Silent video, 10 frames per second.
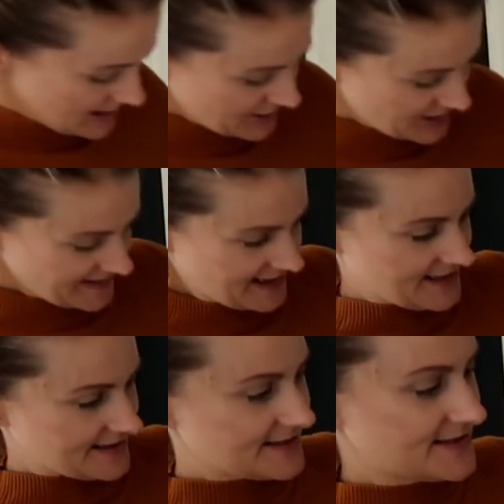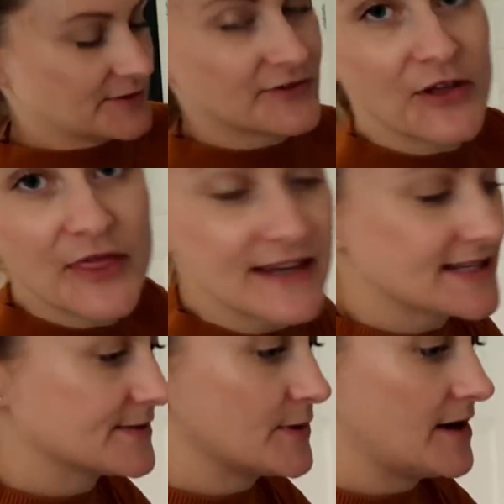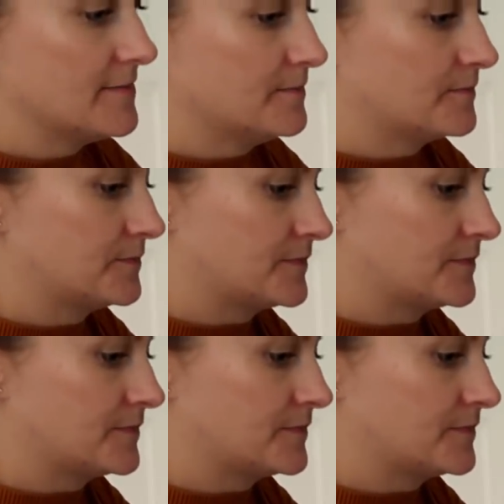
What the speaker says: Look at this. So we've got this one,